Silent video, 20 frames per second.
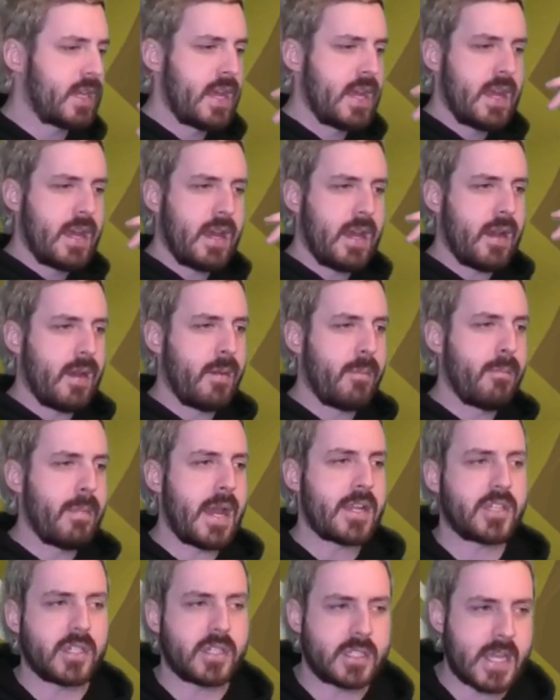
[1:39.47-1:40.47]

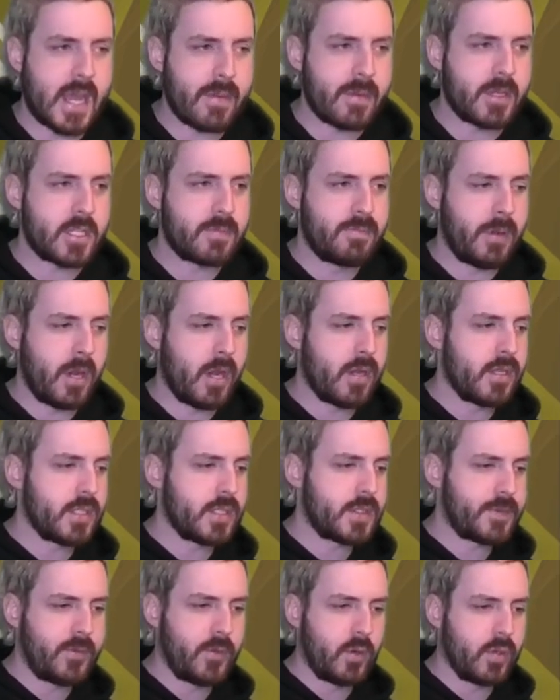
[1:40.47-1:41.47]
magic damage
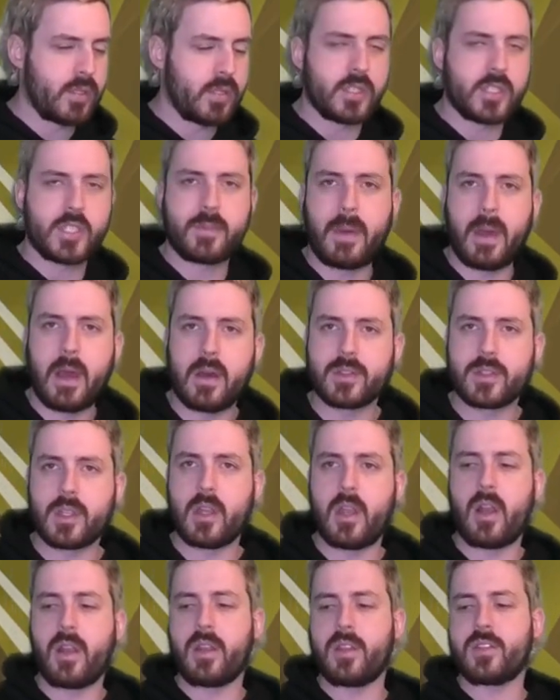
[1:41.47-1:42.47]
bonus for your spells a
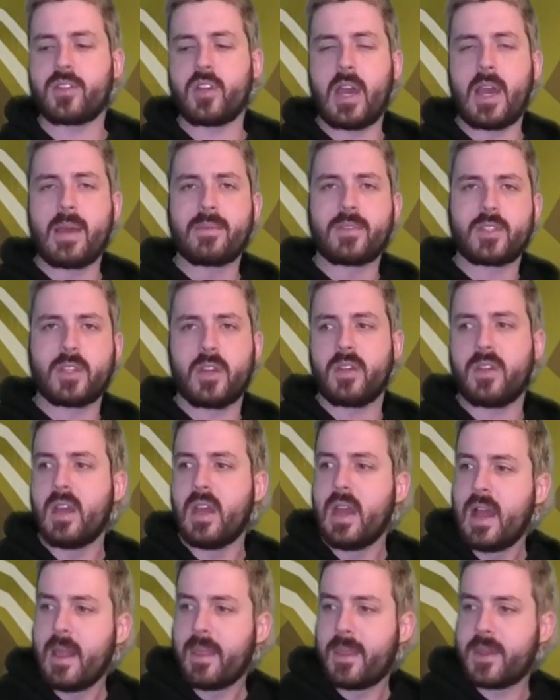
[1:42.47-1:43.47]
lot of the time. So
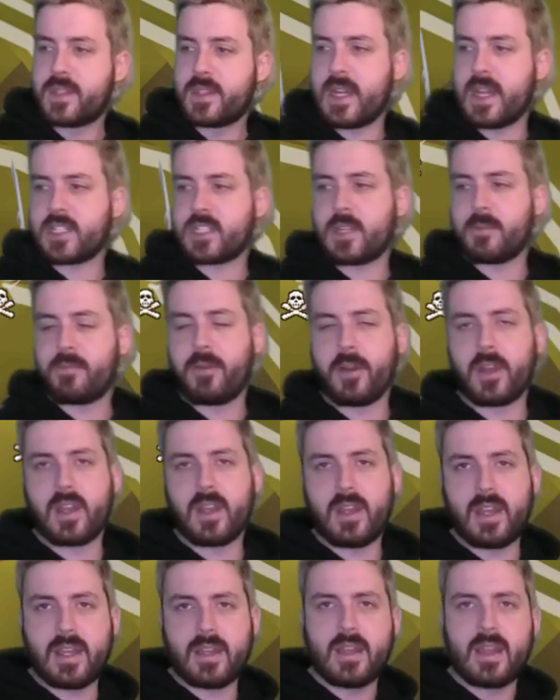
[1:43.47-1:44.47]
this is actually pretty
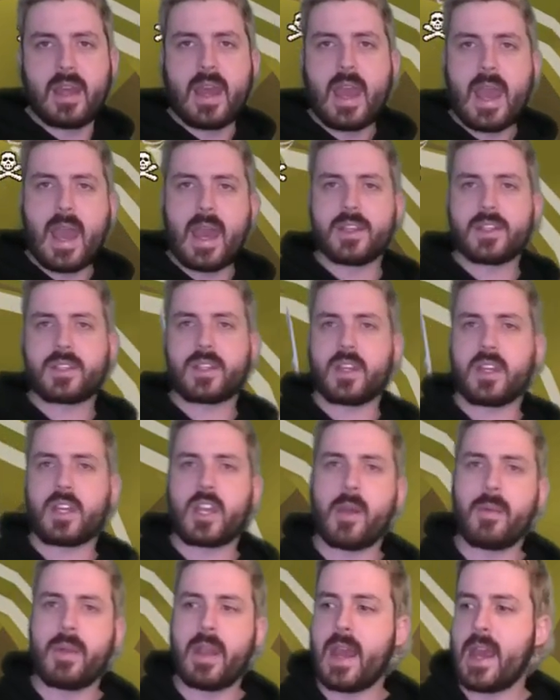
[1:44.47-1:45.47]
lit, and it's going to
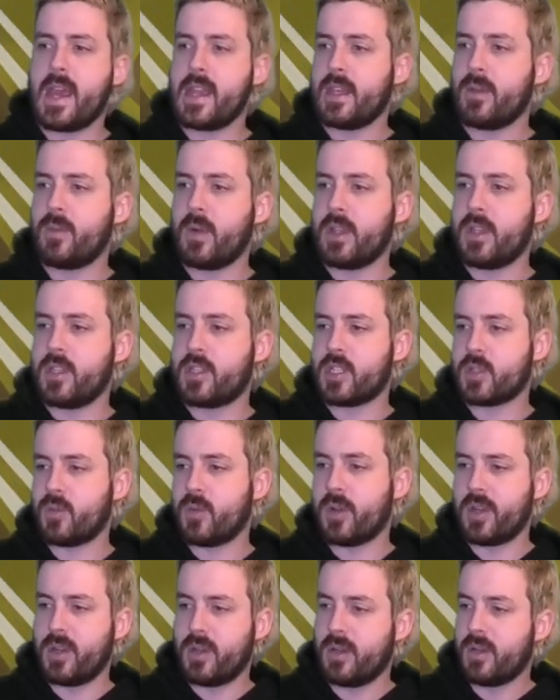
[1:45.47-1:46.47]
come in handy when you just
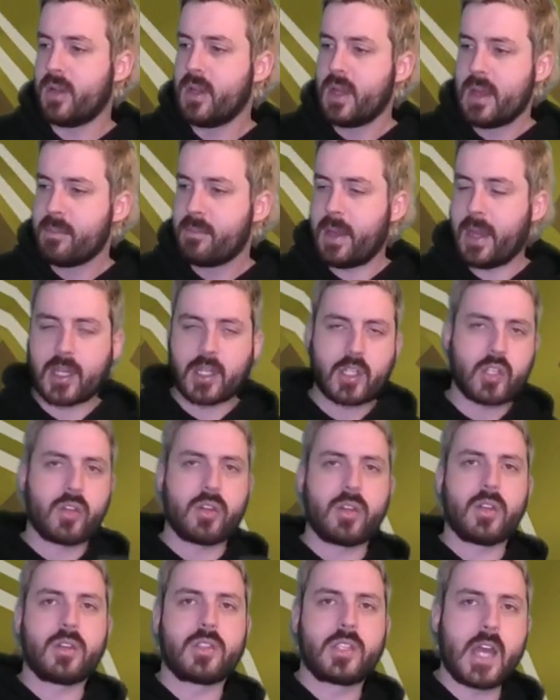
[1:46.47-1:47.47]
want to make sure
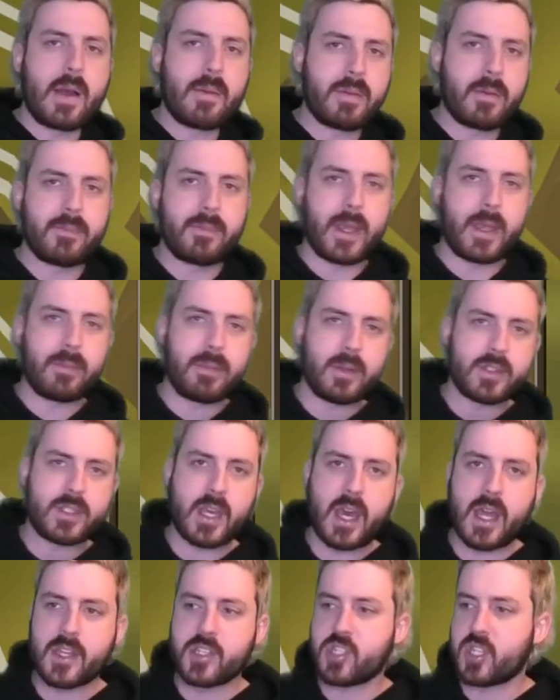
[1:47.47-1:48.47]
you're dumping people as
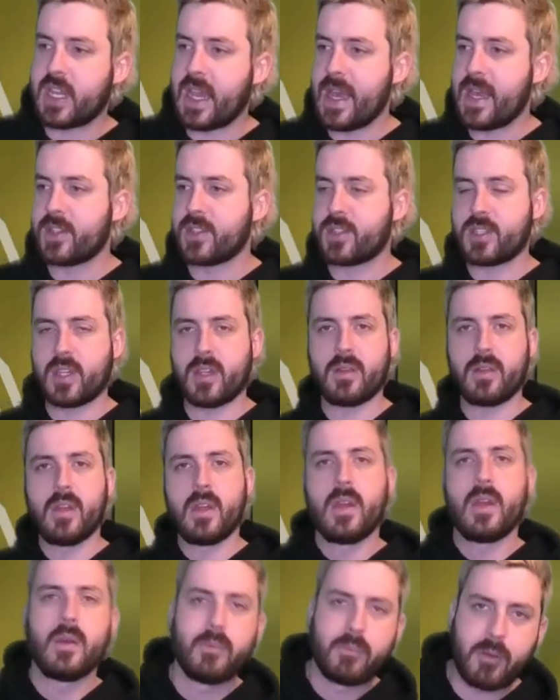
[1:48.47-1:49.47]
hard as you can. So
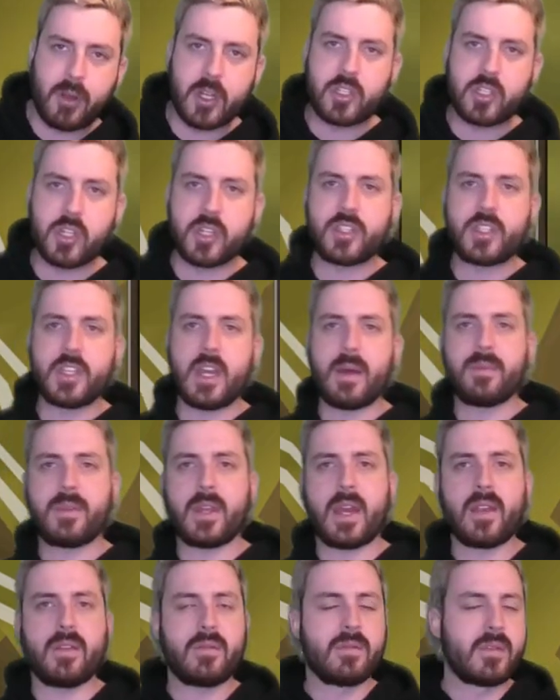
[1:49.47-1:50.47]
pretty juicy
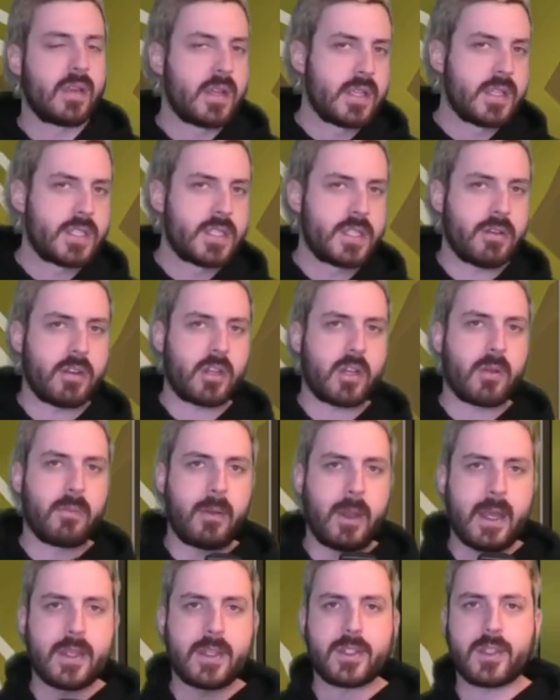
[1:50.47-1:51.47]
update. Zero
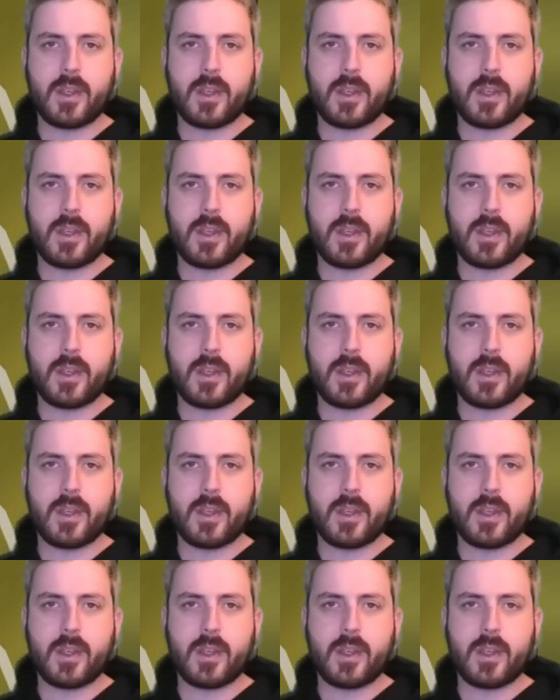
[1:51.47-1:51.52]
complaints so